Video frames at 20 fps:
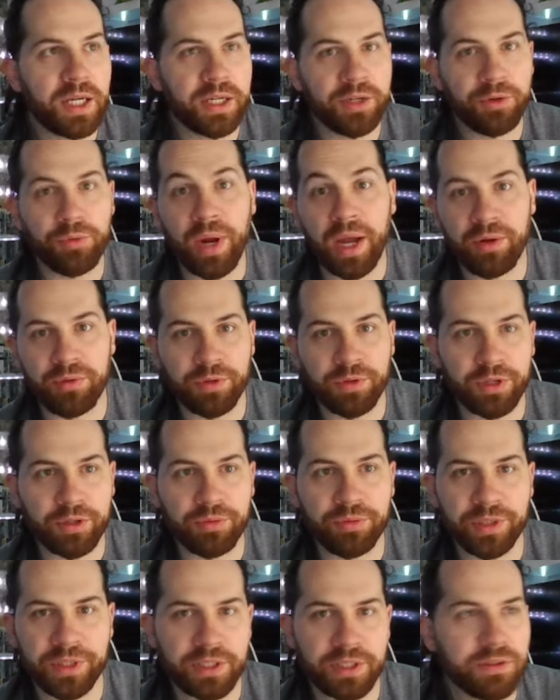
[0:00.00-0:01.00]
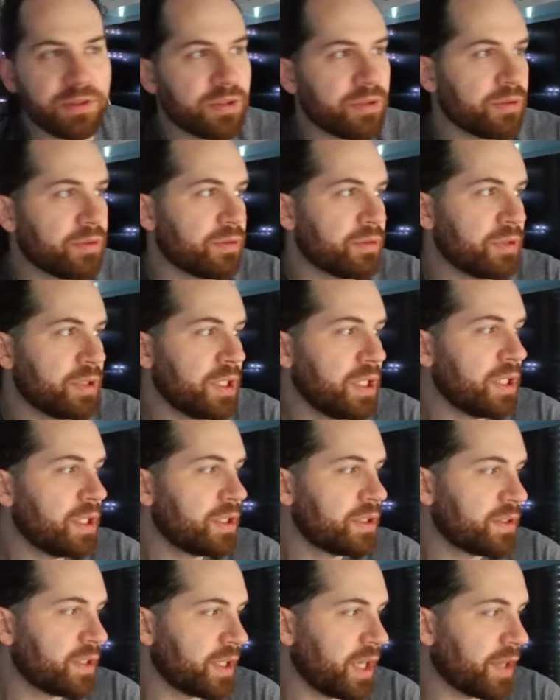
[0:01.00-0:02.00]
groundwork really to
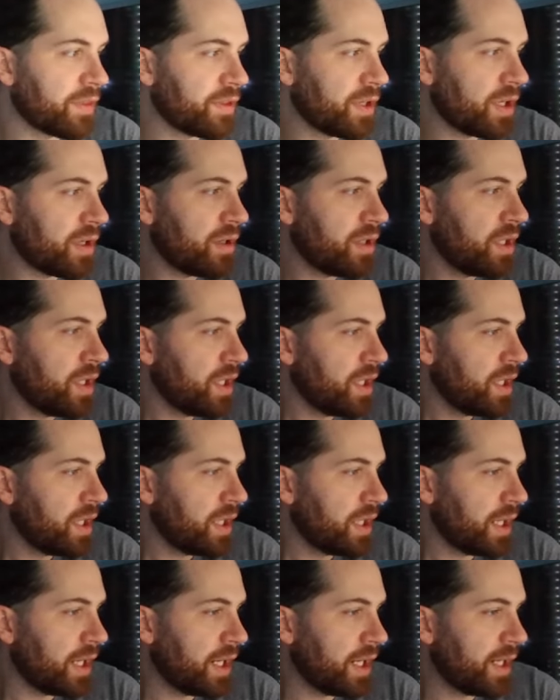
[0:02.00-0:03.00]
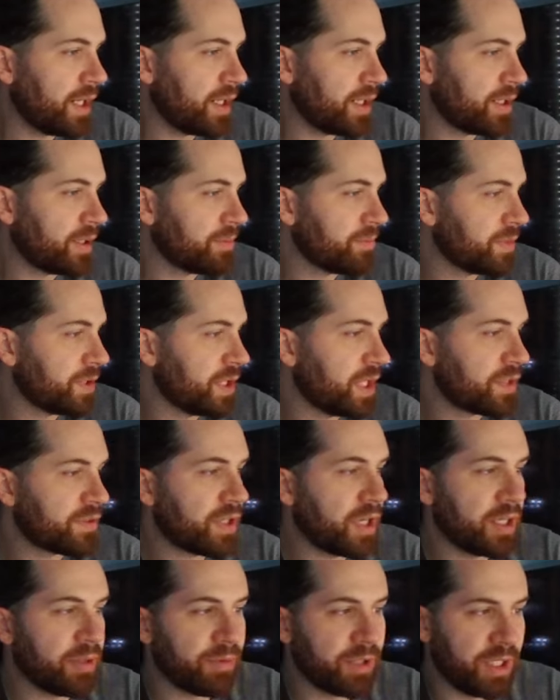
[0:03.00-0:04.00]
get there. And that's
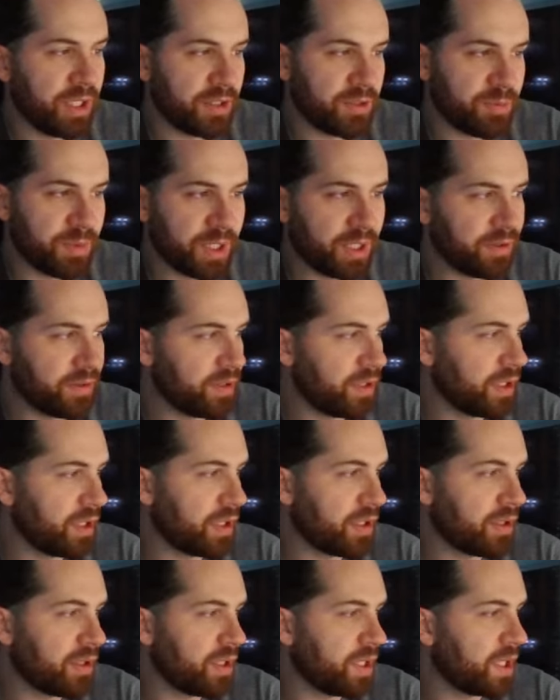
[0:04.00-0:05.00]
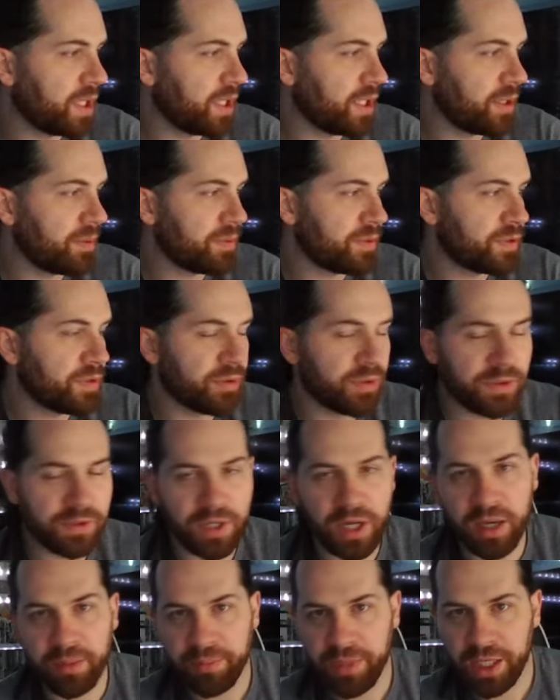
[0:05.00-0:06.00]
kind of what he explains here. So he's
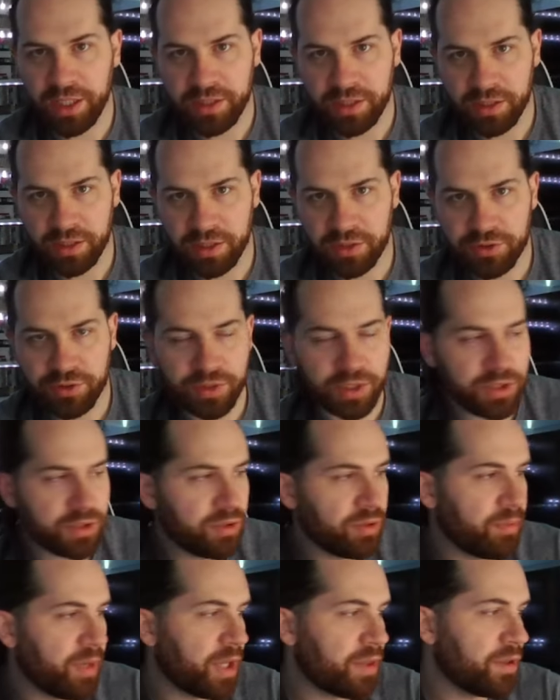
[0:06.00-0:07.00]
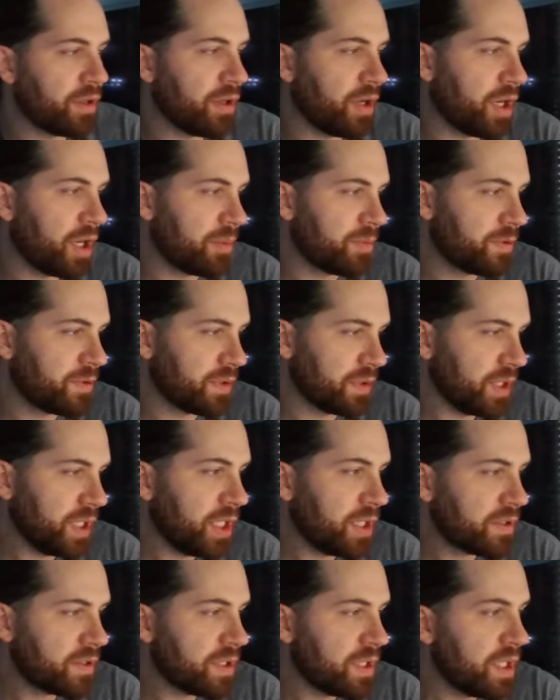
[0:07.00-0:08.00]
not making the traditional method
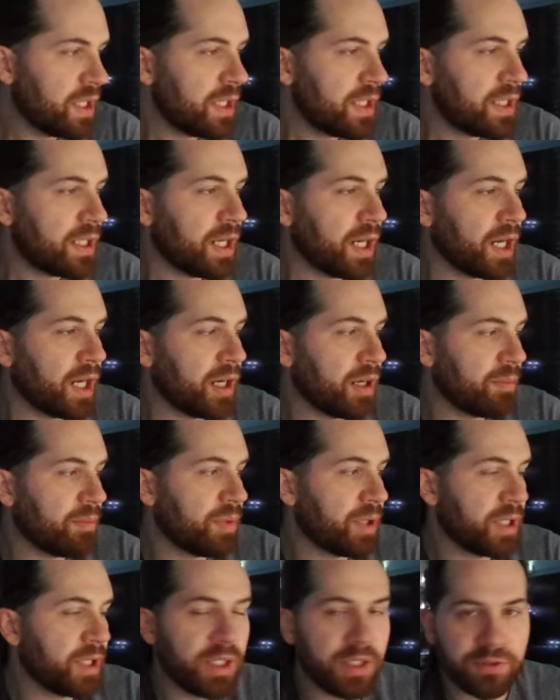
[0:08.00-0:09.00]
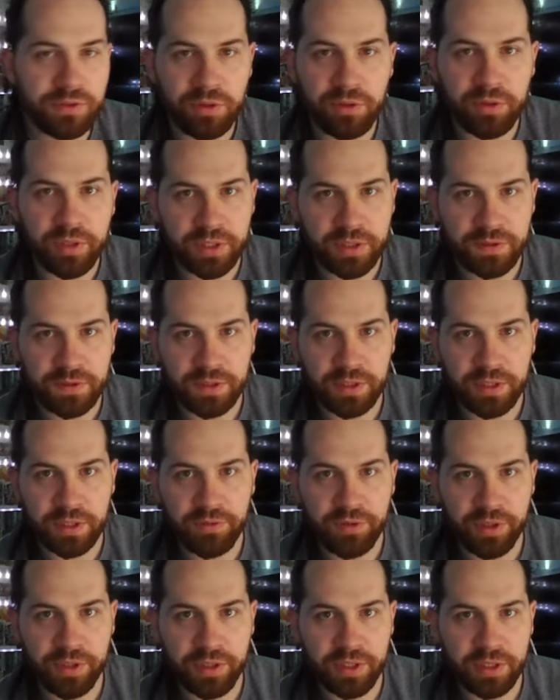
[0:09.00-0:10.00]
obsolete, but it is going to
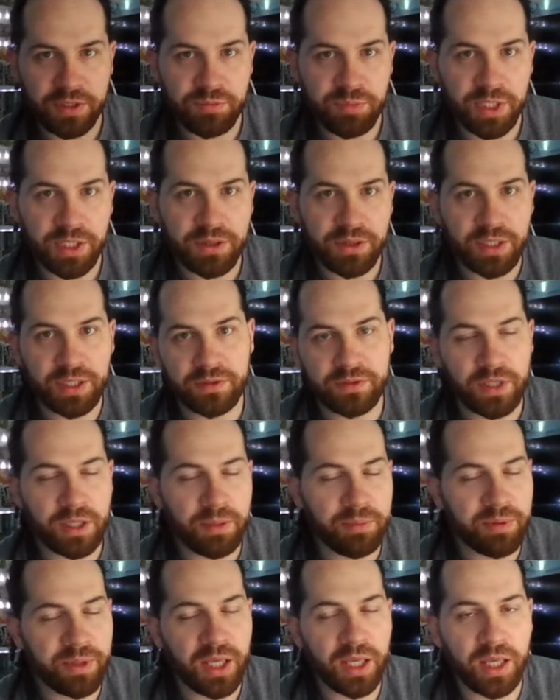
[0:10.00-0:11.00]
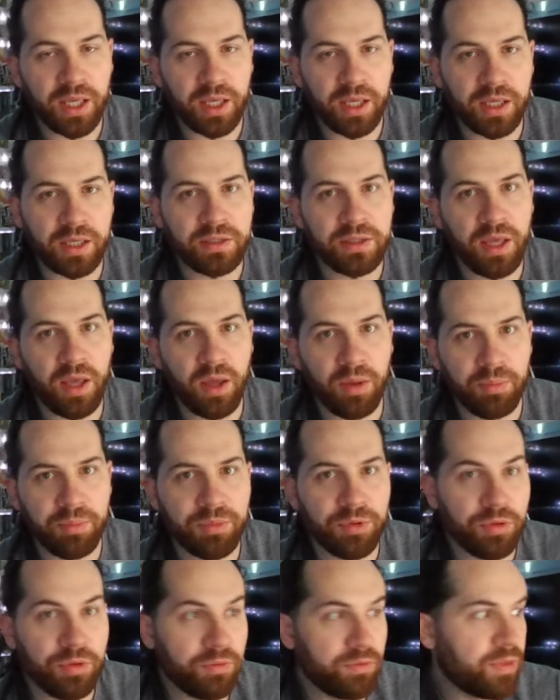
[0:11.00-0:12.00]
significantly speed things up and help
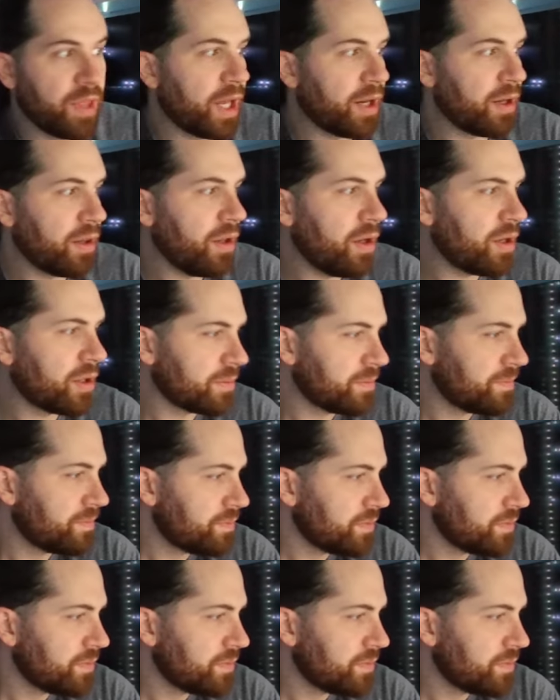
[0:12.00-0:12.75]
move that along.